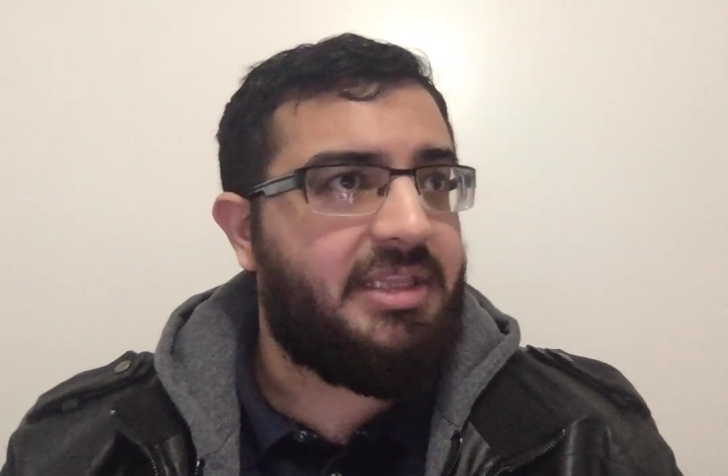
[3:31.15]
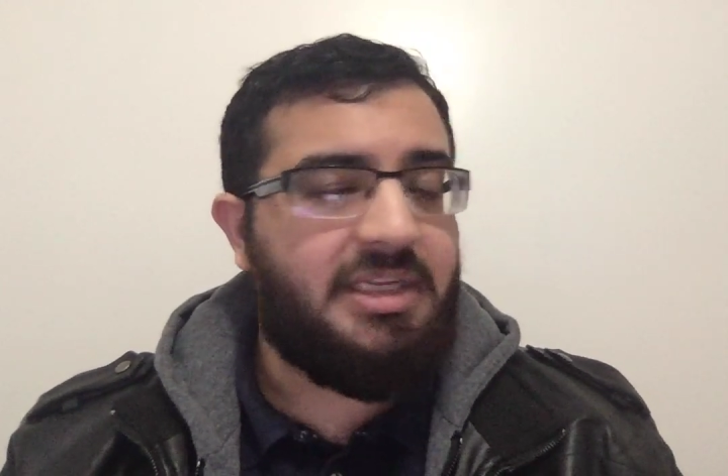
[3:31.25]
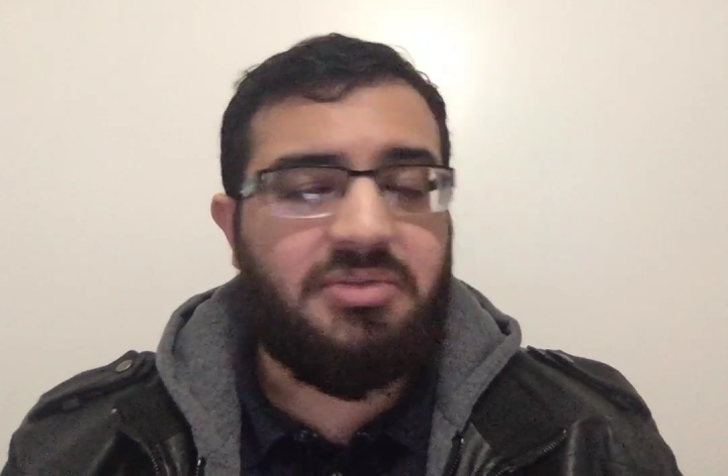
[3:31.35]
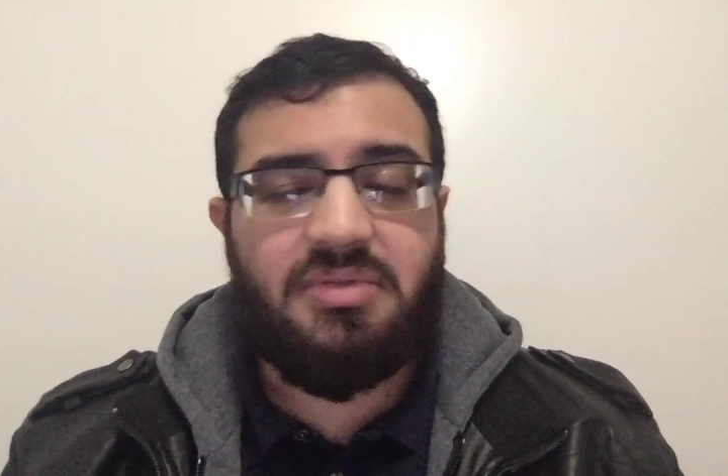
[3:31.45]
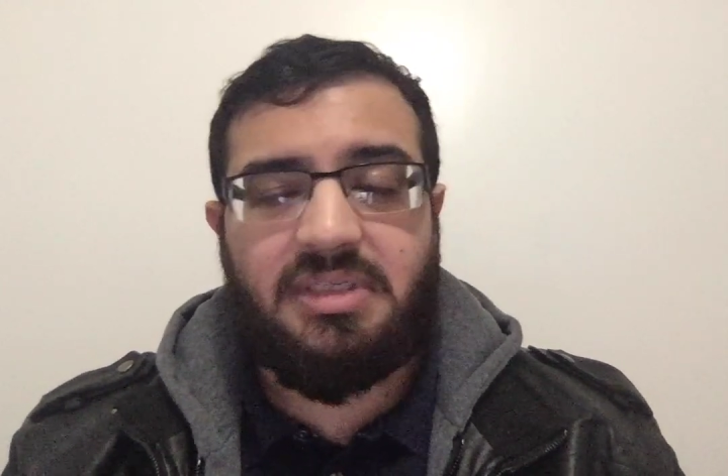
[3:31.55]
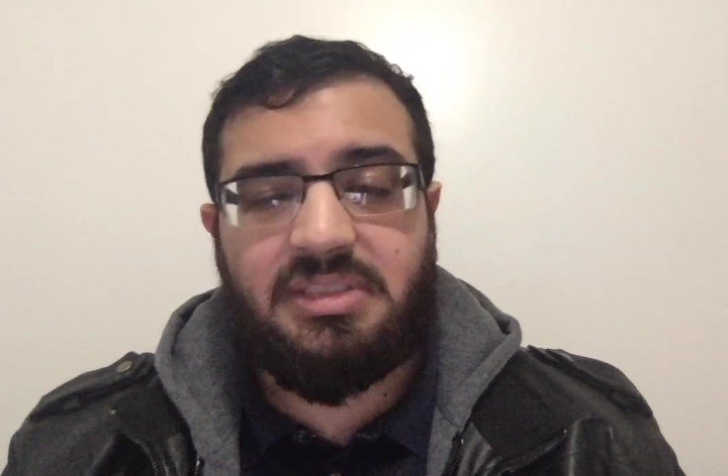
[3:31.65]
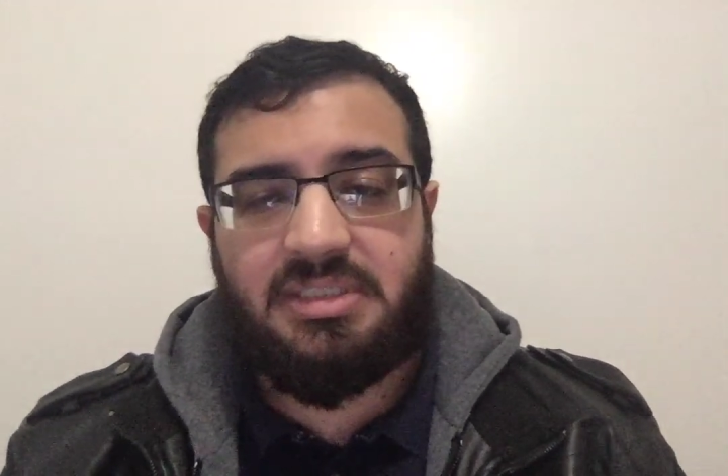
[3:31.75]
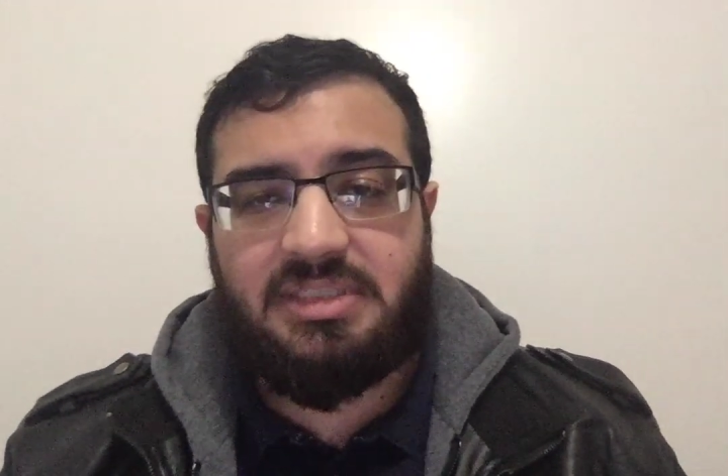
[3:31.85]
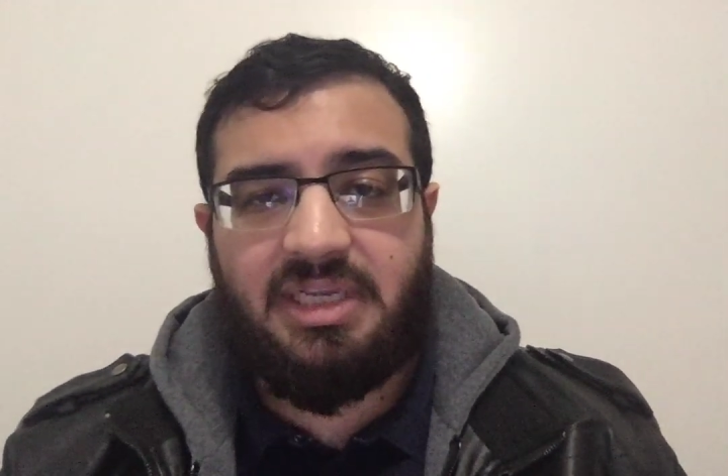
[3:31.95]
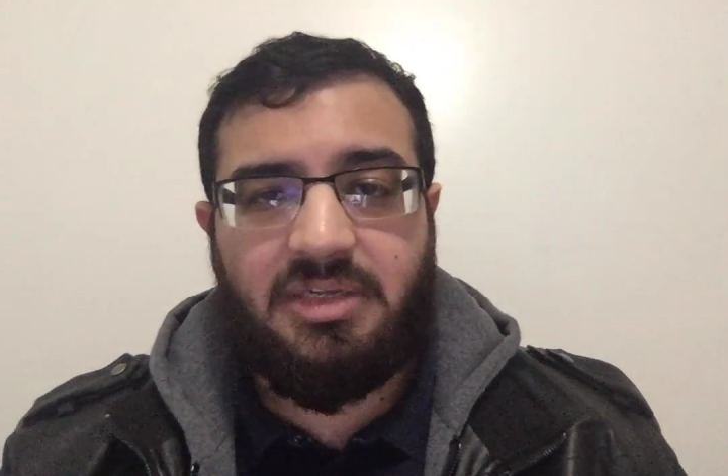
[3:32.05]
they do things
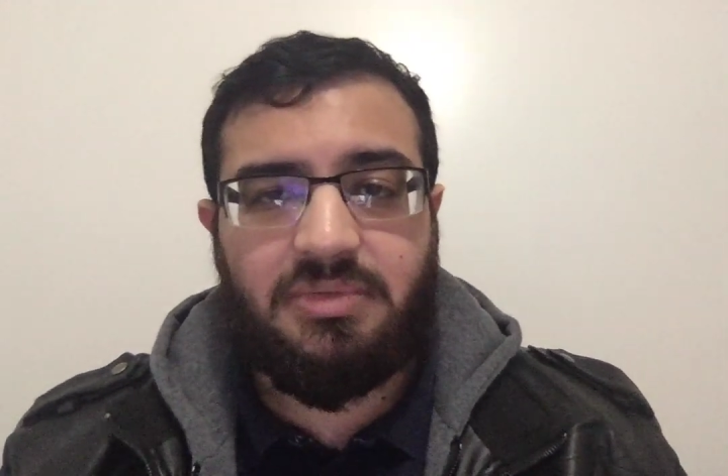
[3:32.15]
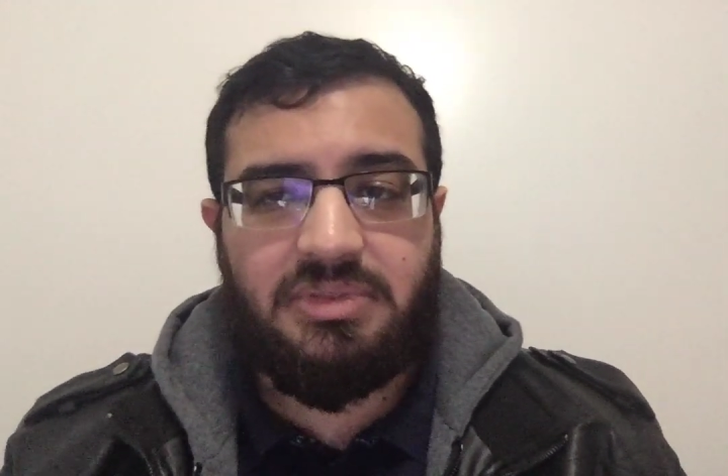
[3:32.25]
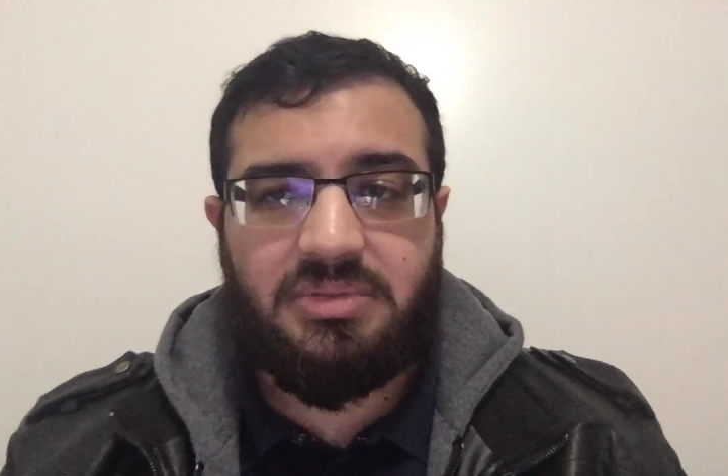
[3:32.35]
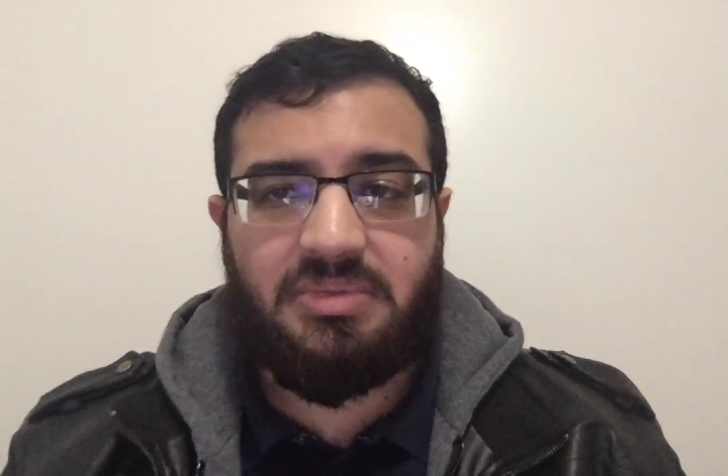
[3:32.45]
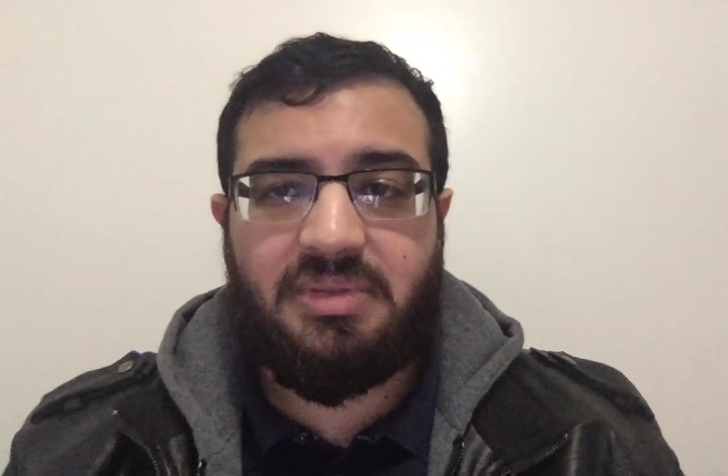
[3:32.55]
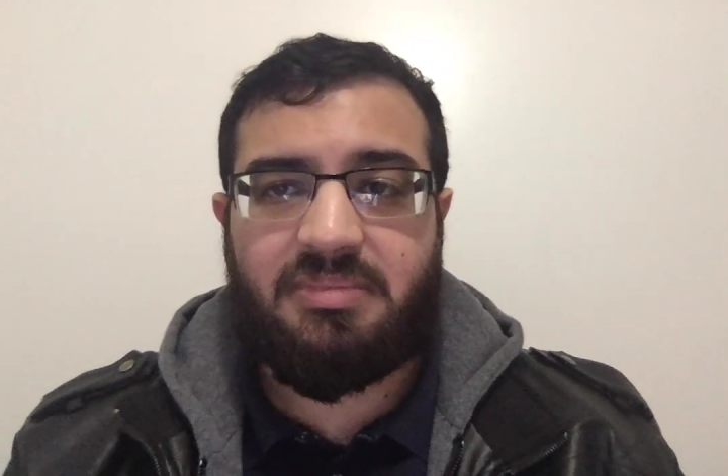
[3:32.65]
that CIO do.